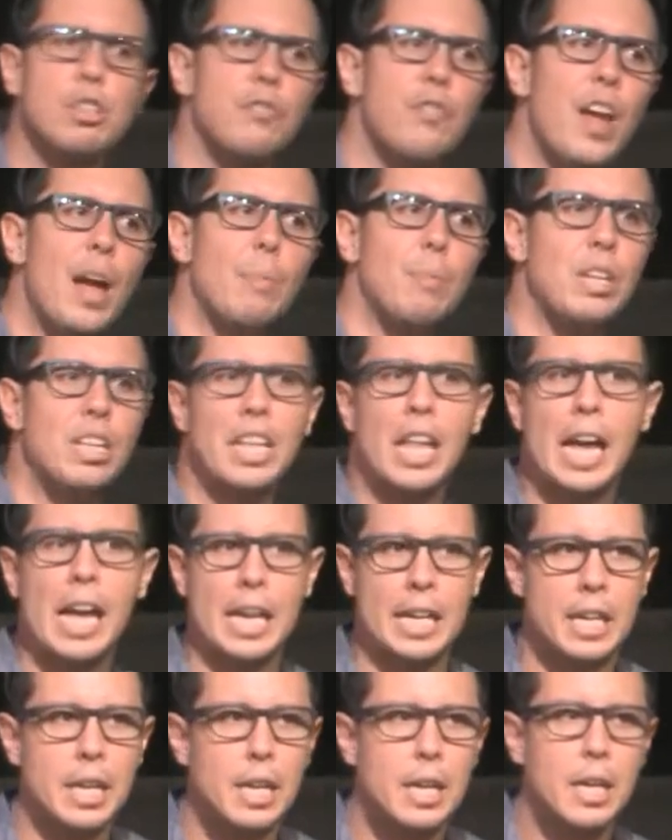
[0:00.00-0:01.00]
family
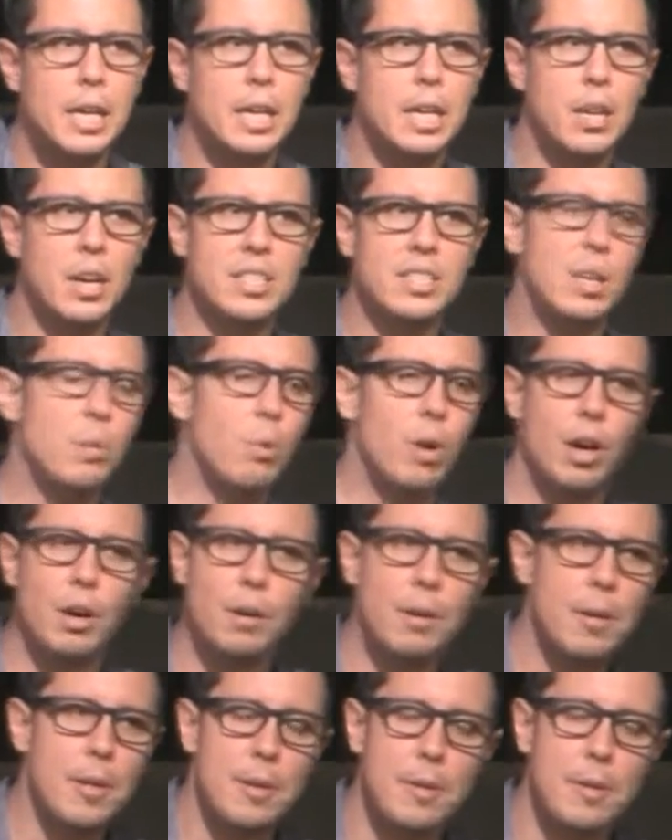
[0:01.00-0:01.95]
like? You know, I say, well,